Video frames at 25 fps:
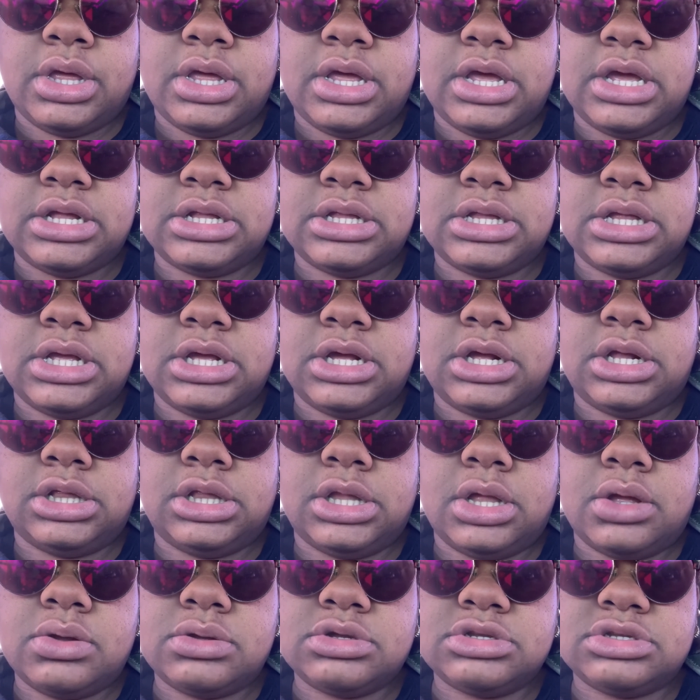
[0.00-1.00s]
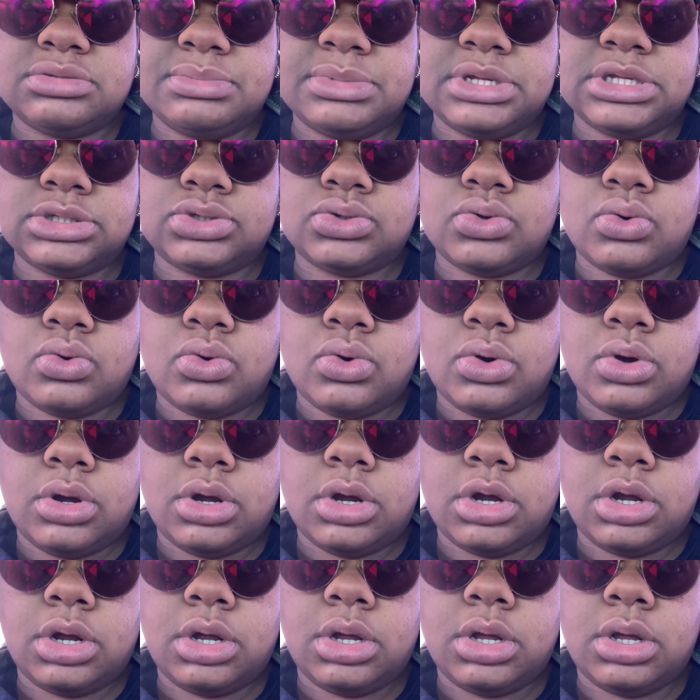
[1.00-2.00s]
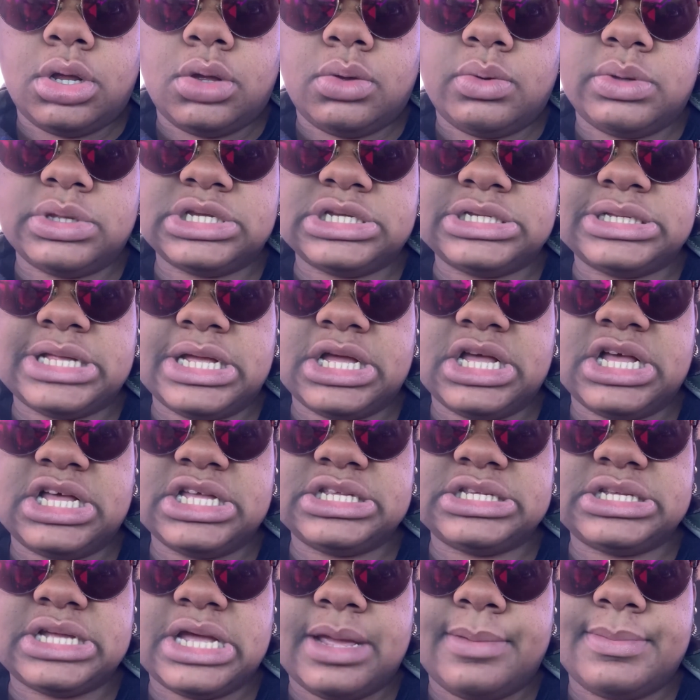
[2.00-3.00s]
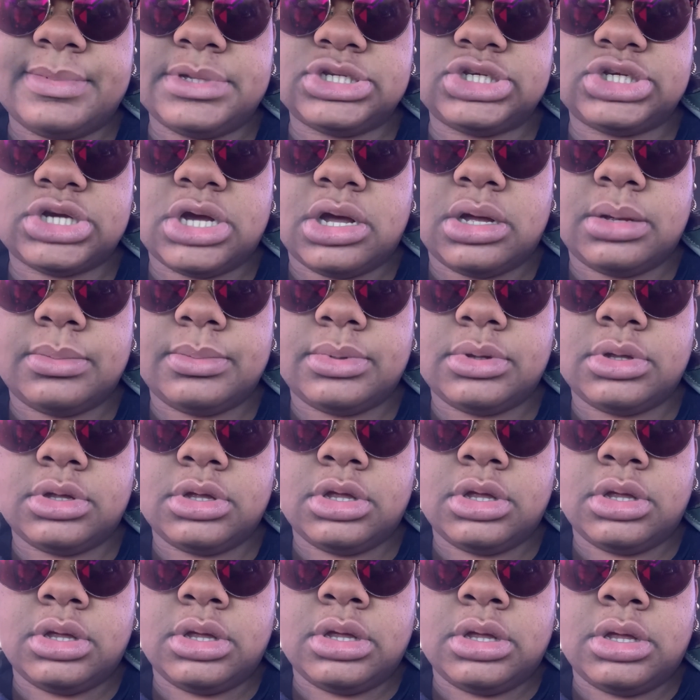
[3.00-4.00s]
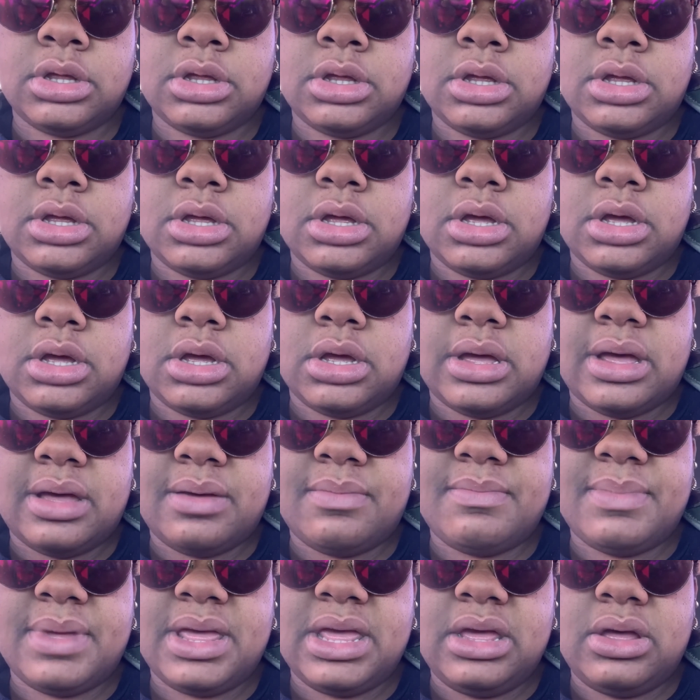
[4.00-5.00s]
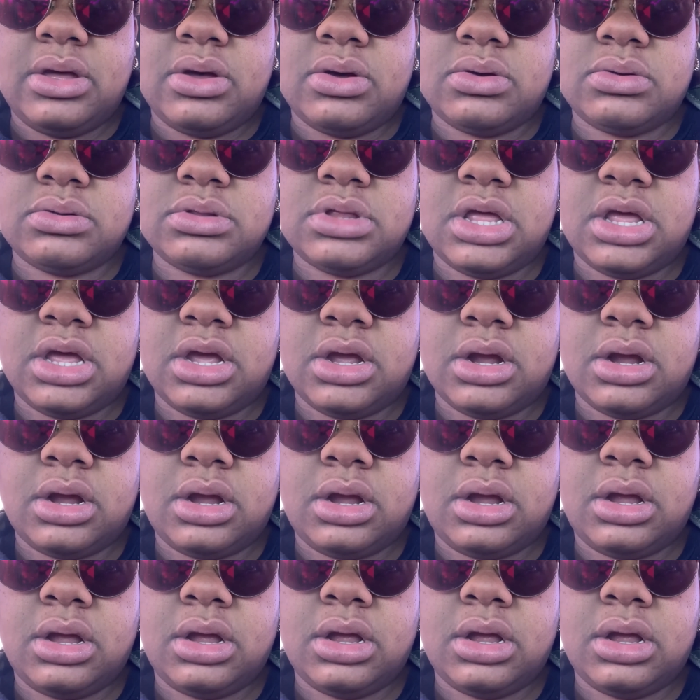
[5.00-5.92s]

And then Clothes Mentor, which is like a consignment shop. I may go there.